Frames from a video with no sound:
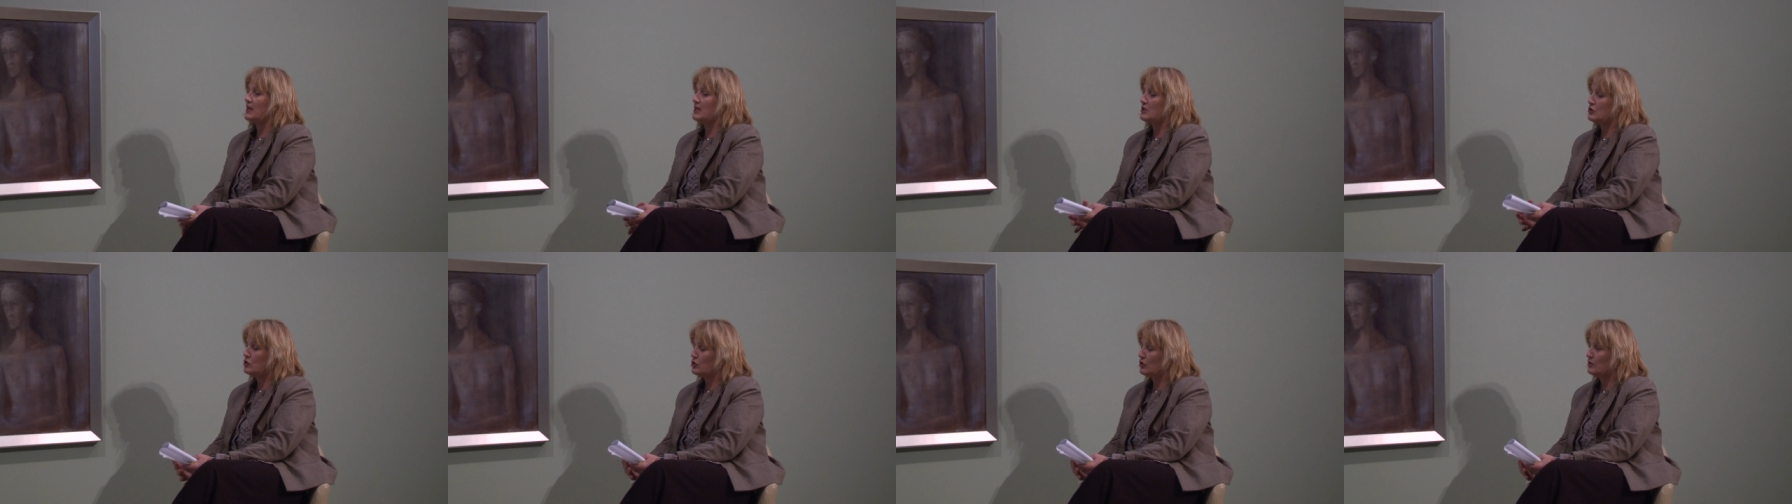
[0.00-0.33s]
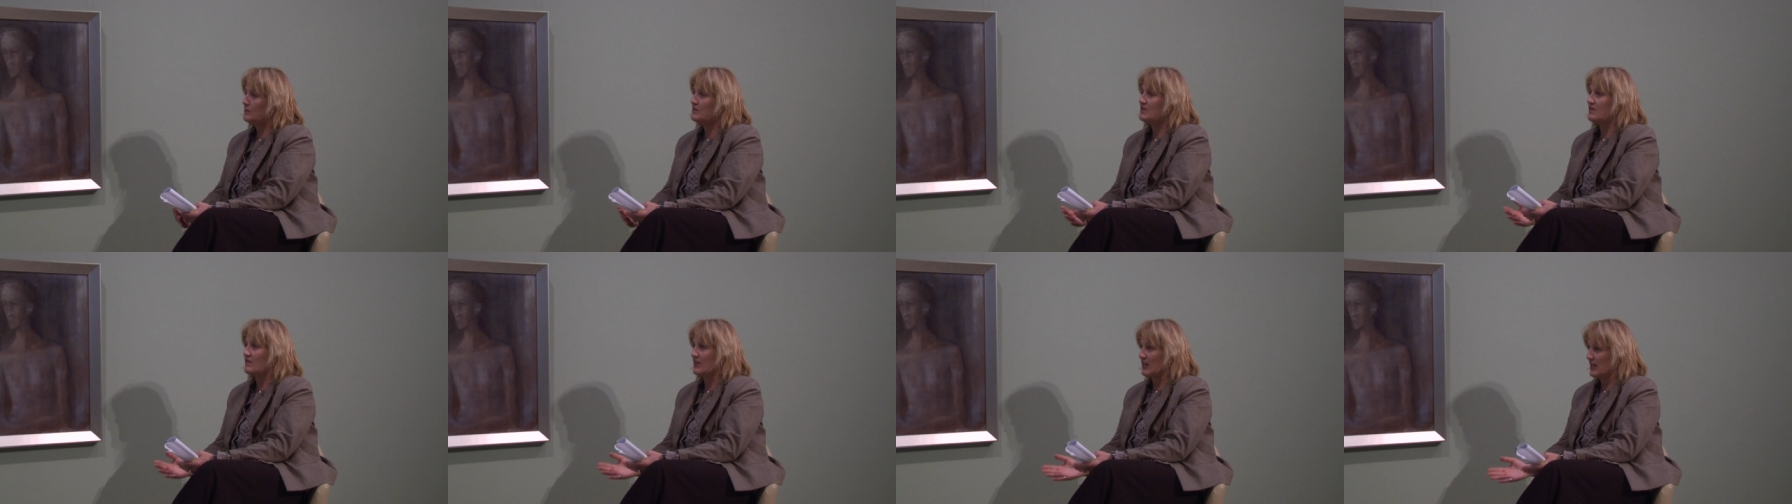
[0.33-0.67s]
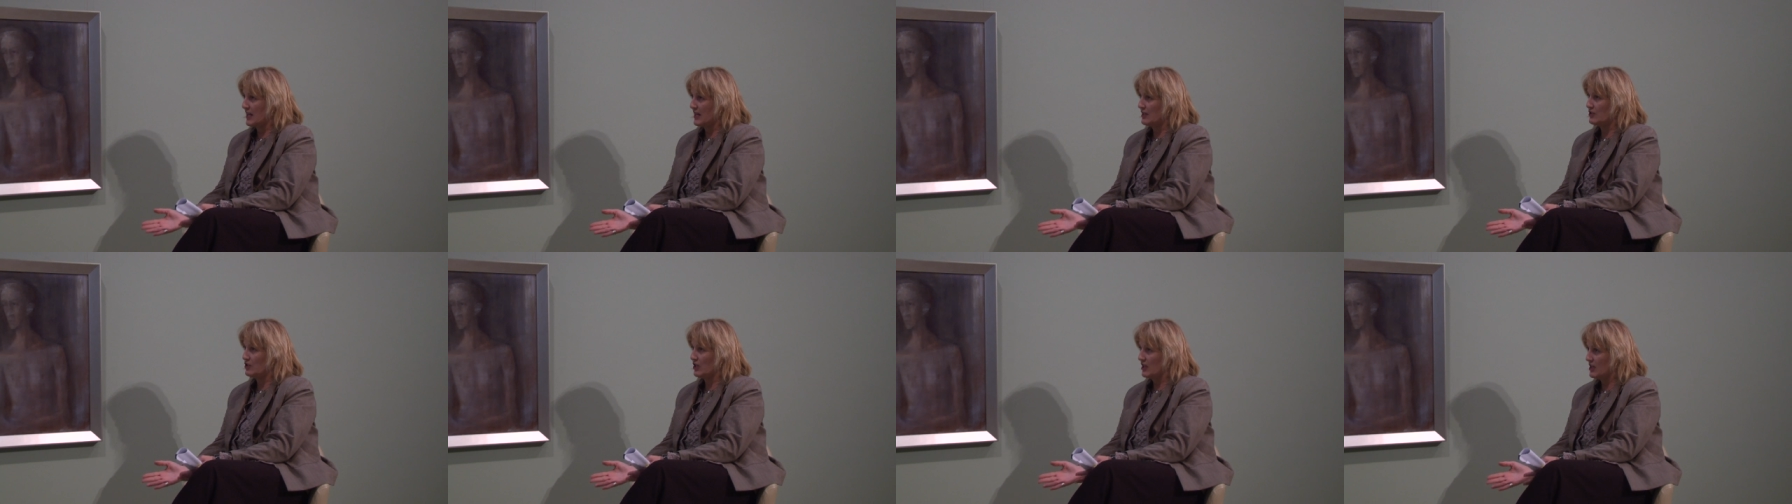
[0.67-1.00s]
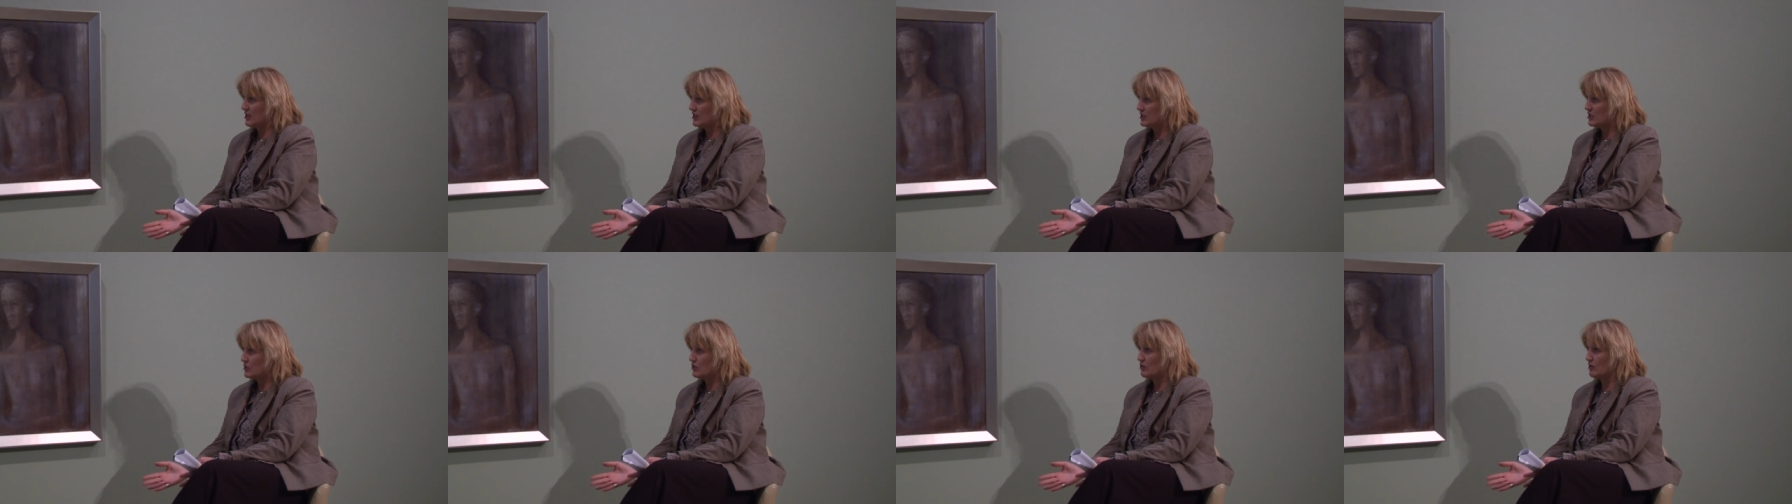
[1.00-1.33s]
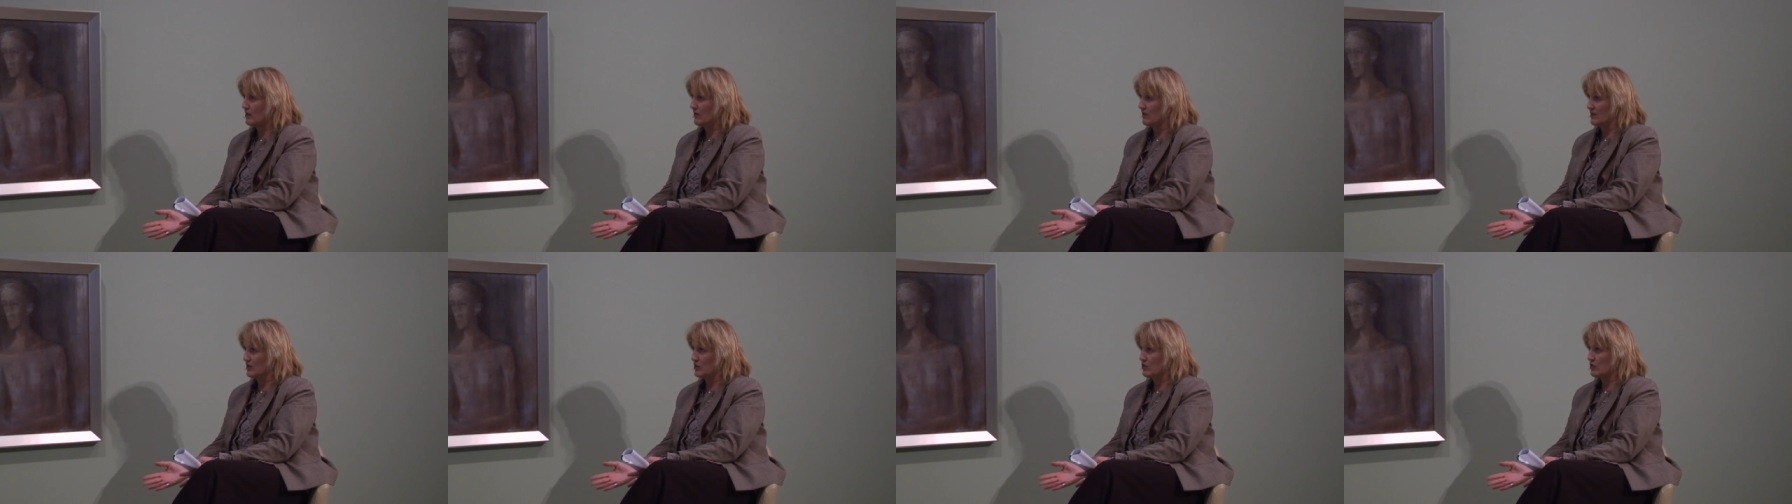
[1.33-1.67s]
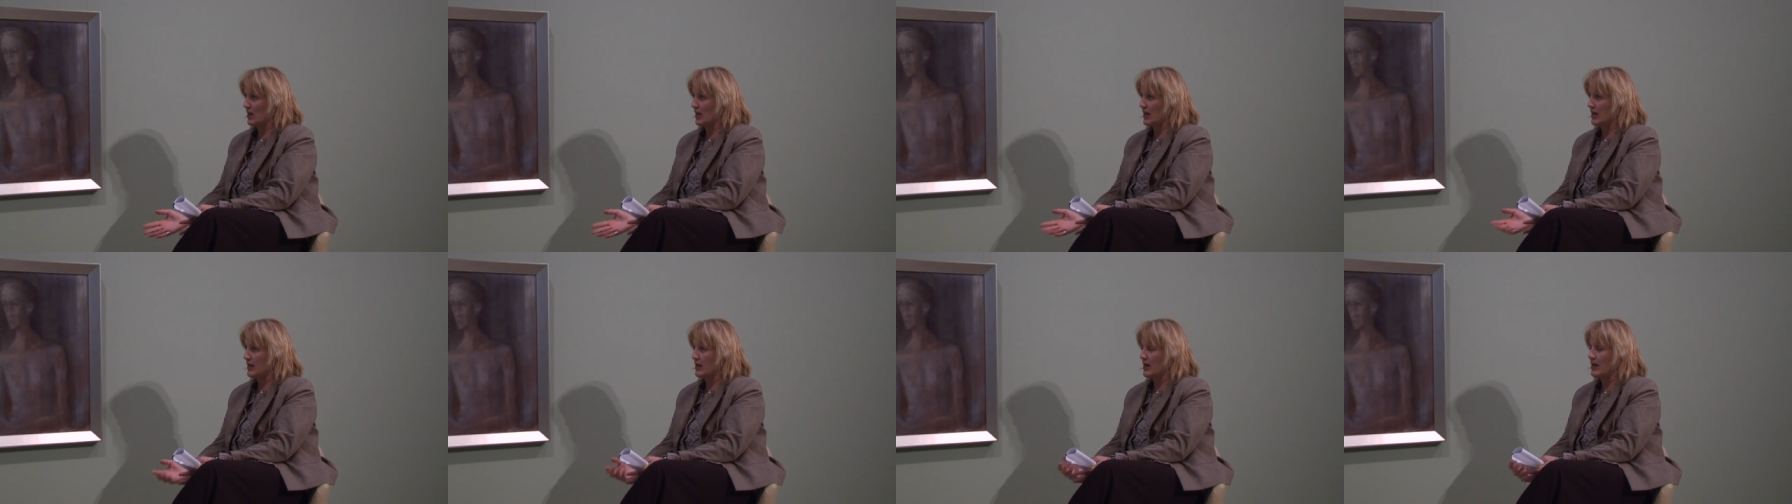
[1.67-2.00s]
in terms of the larger history of
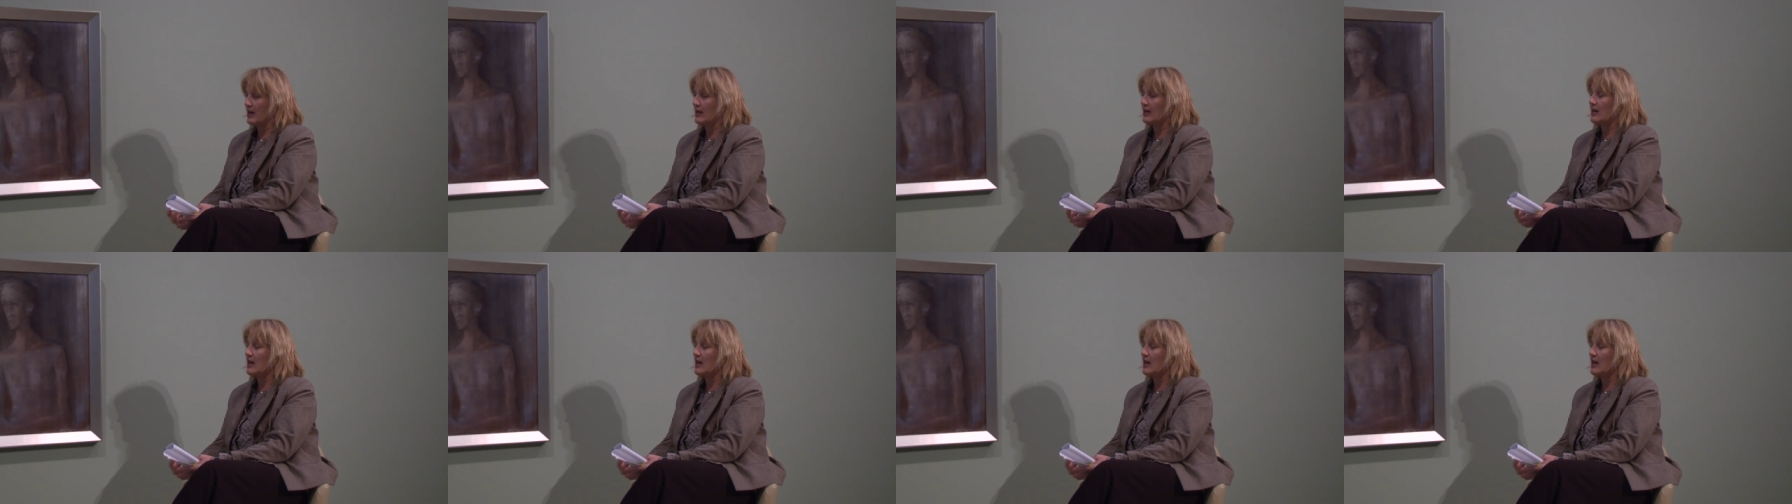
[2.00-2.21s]
Australian art